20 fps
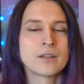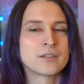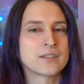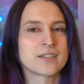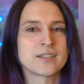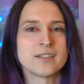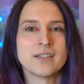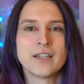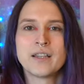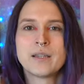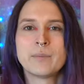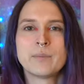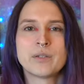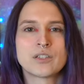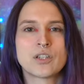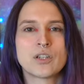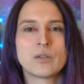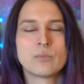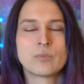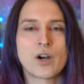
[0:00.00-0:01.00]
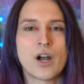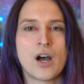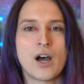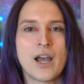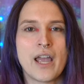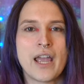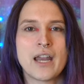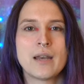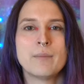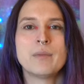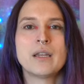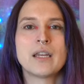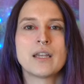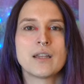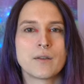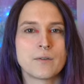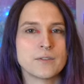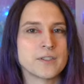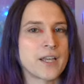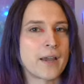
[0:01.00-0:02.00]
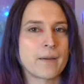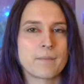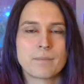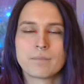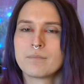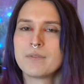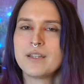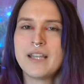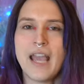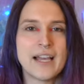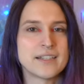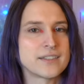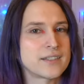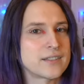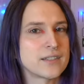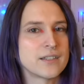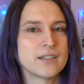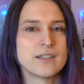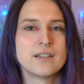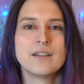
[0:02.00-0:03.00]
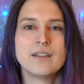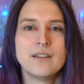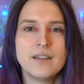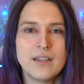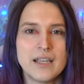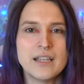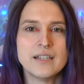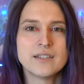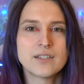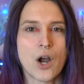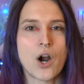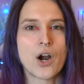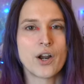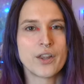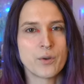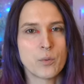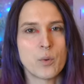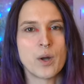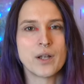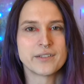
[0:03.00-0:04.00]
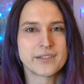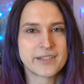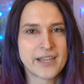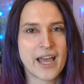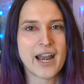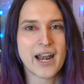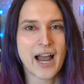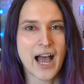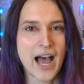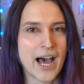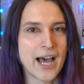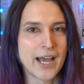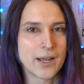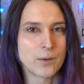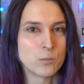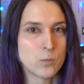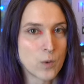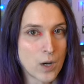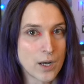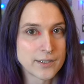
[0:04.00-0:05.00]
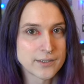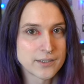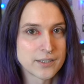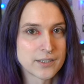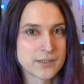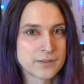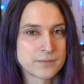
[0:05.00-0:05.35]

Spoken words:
Slid them into the bra and immediately was like, yes, these are the ones that I want.